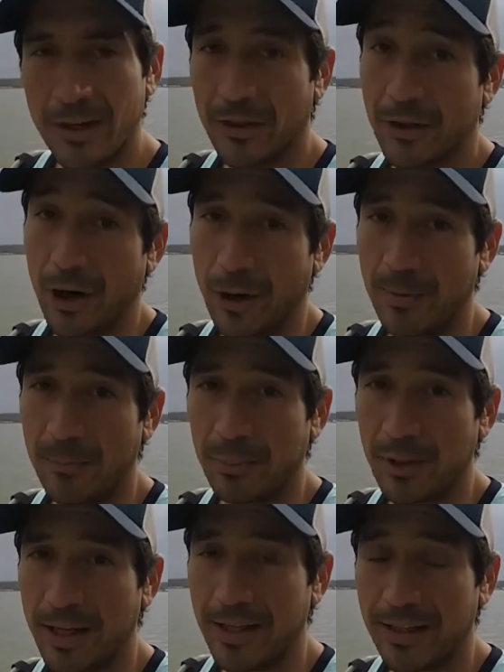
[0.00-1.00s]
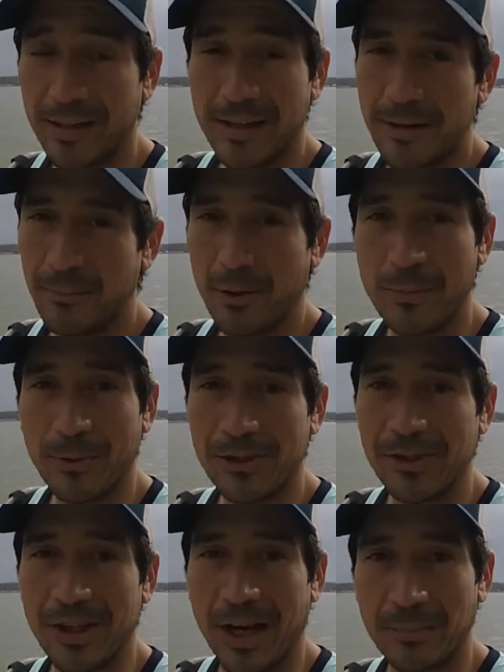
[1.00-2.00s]
The carbon plate pretty much
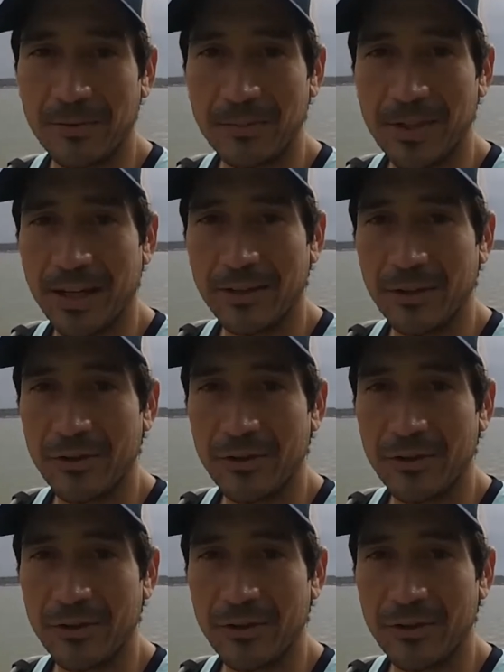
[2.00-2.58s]
stops them dead in their